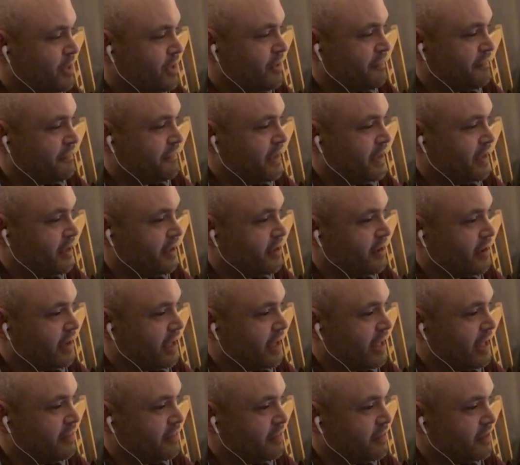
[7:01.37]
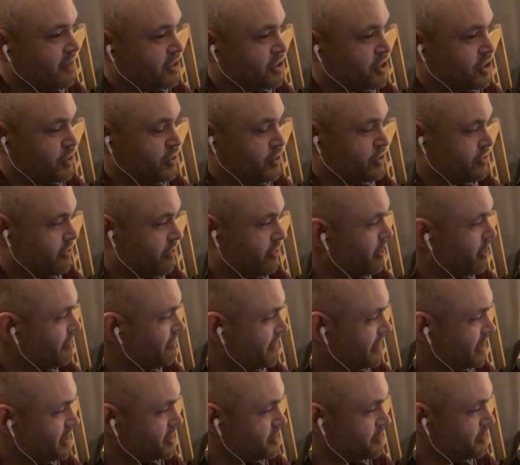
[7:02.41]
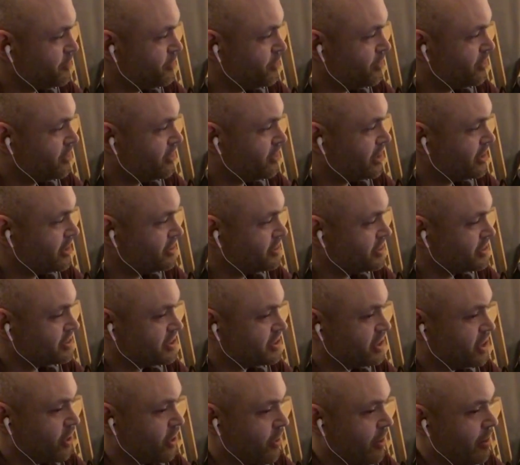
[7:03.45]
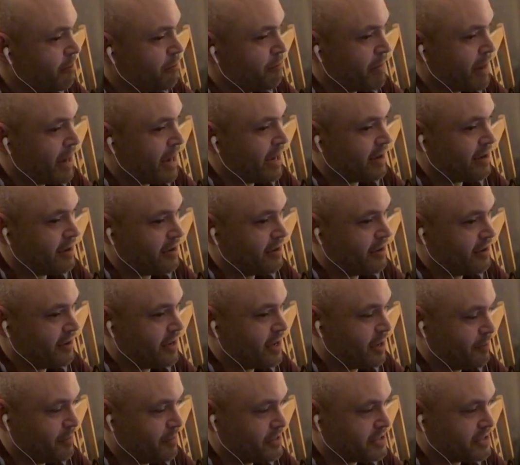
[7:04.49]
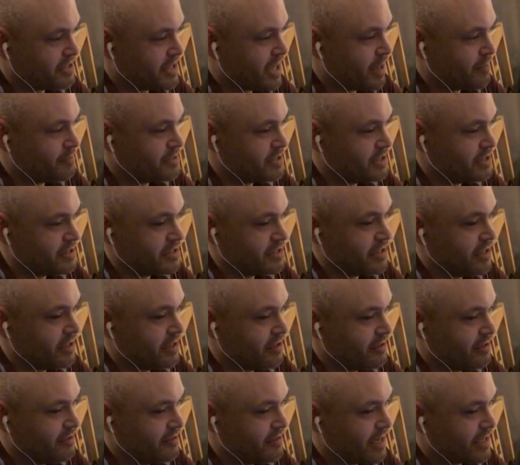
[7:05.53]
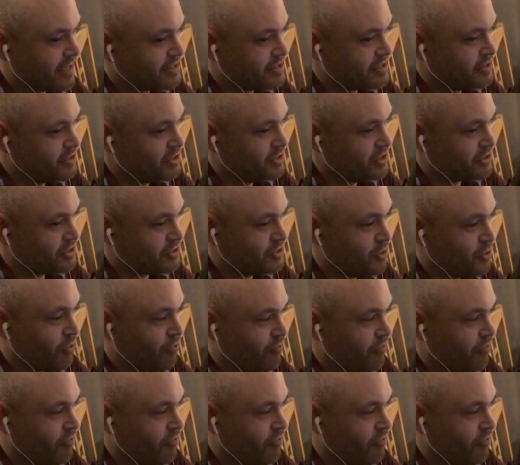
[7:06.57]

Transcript: your finger in the Choose Your Own Adventure book and just going back a couple of steps, isn't it? That's just not right.